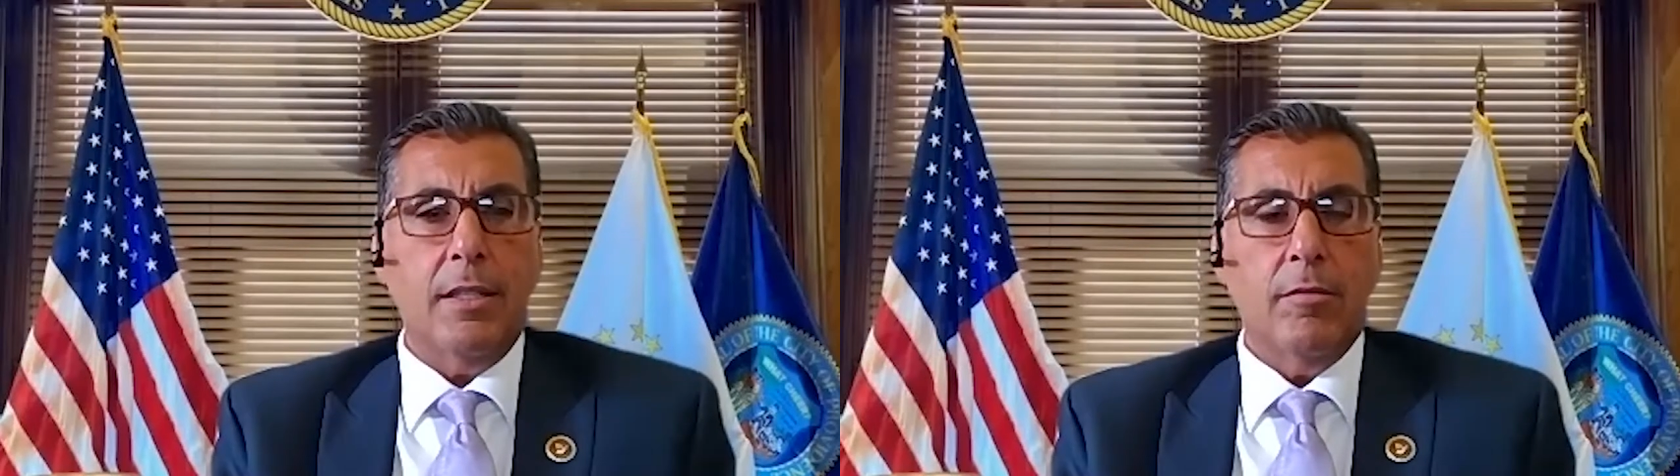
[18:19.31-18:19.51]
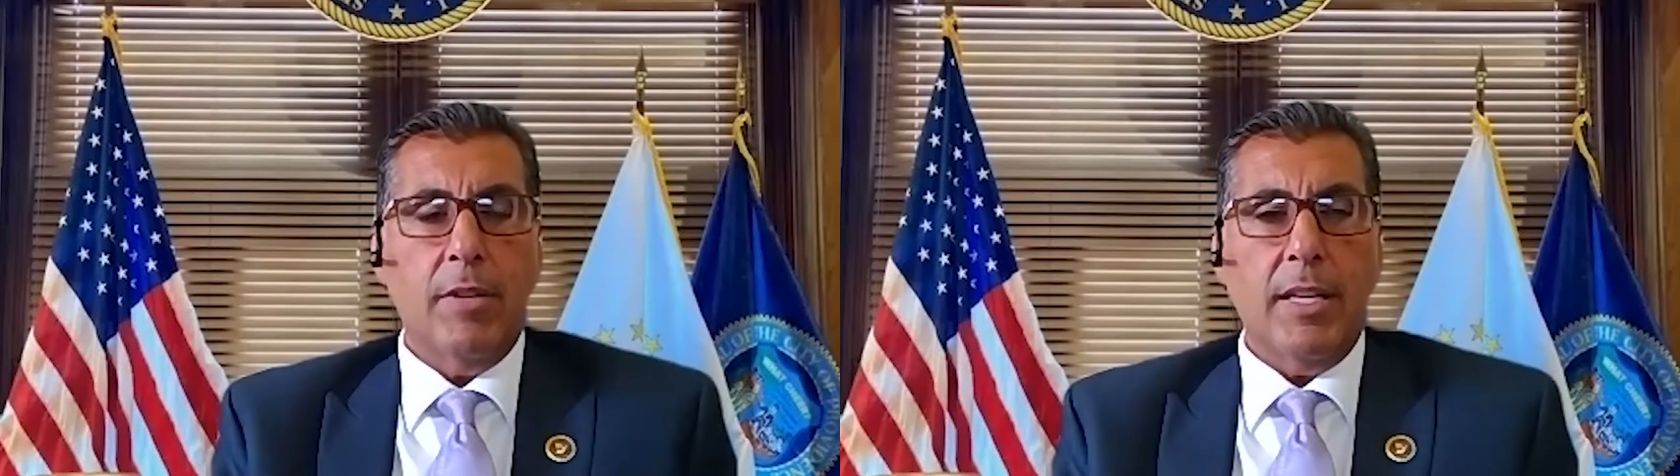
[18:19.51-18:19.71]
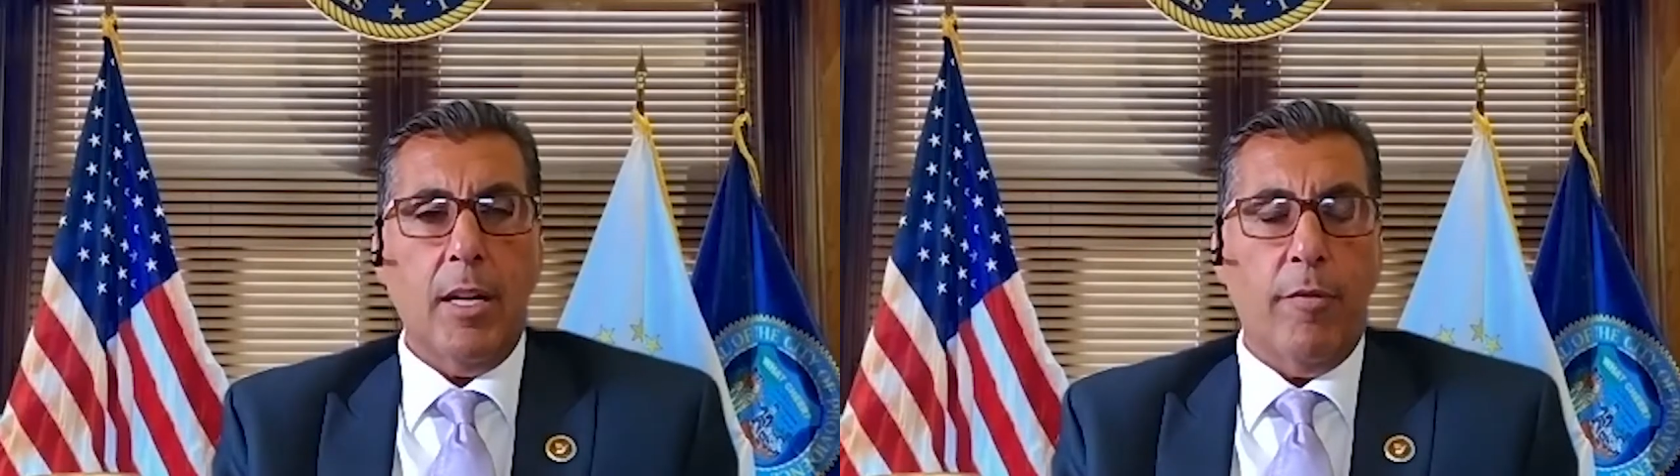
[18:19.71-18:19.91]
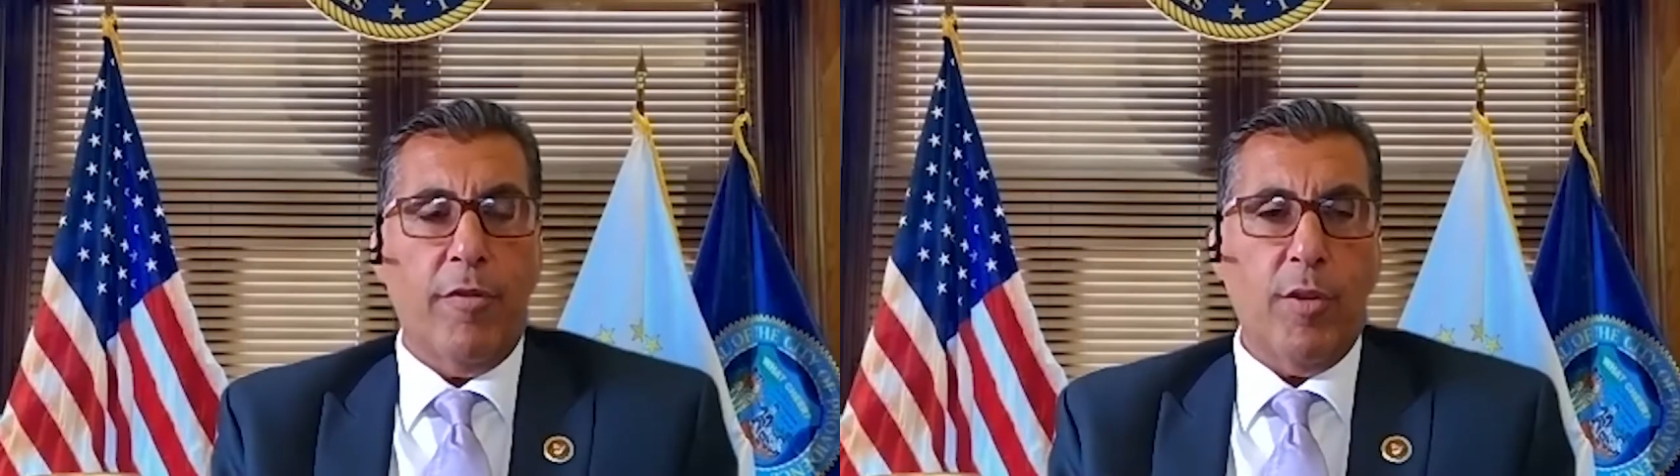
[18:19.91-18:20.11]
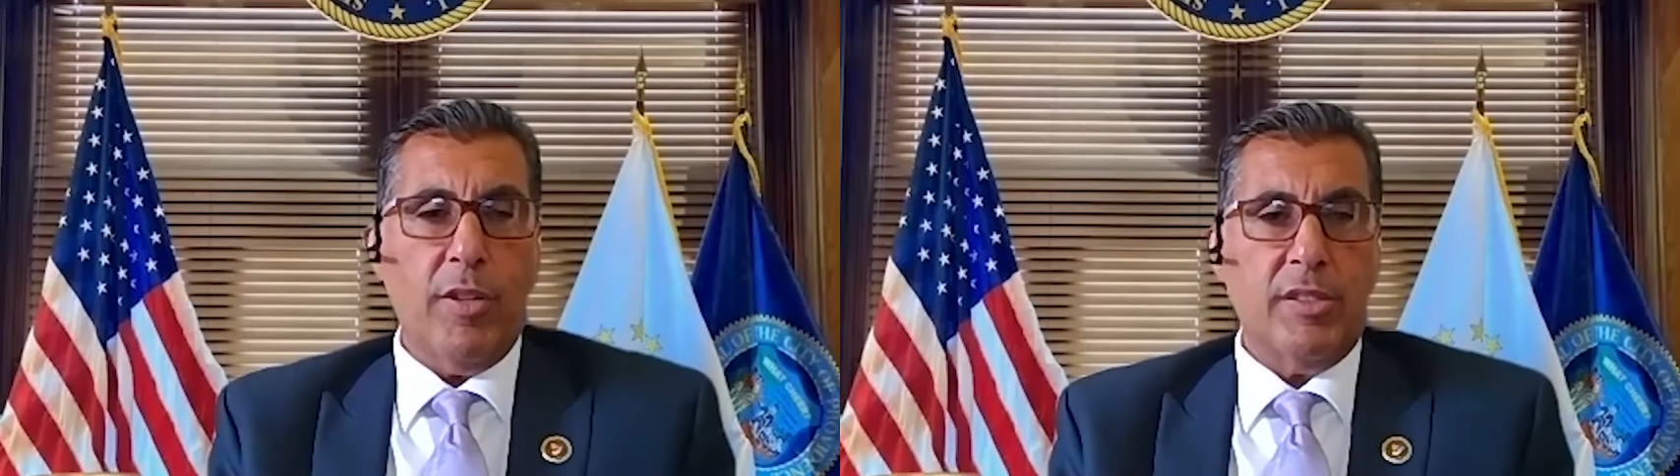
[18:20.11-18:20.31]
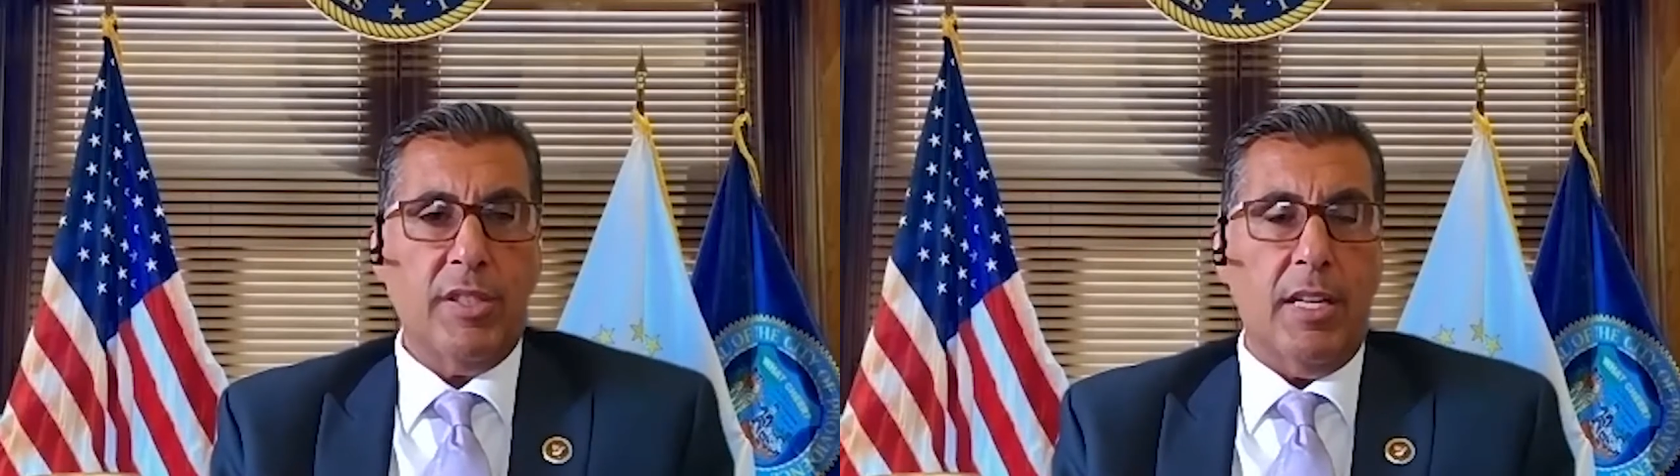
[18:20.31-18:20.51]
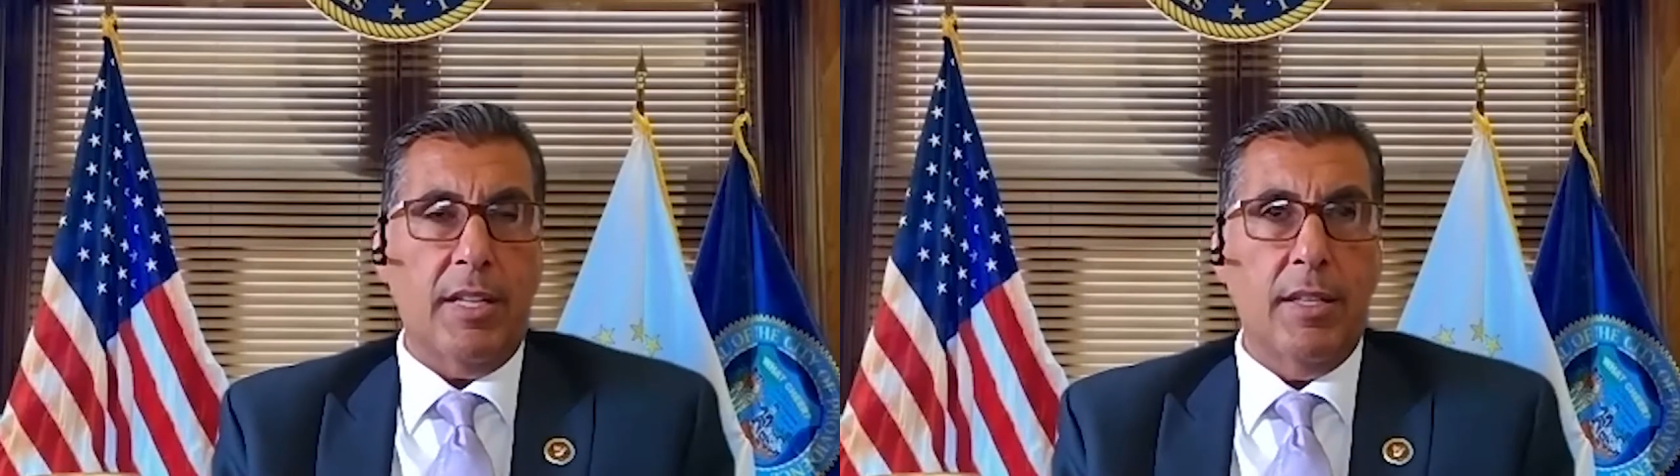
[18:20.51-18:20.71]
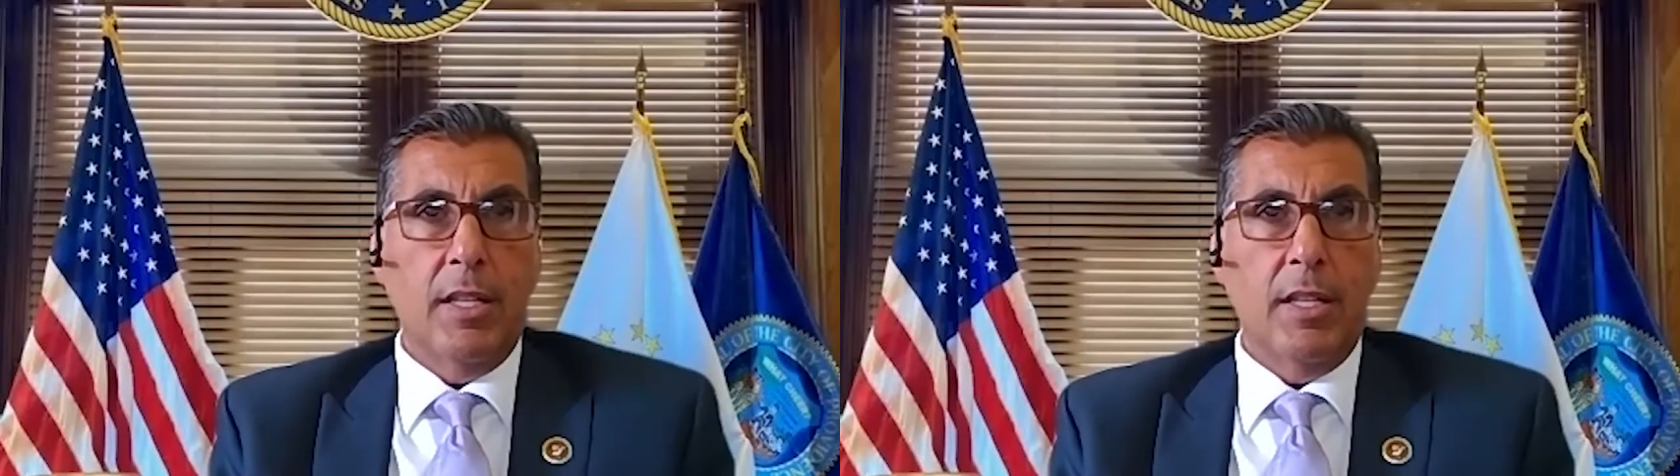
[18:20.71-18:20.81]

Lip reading: Right now, I'm focusing on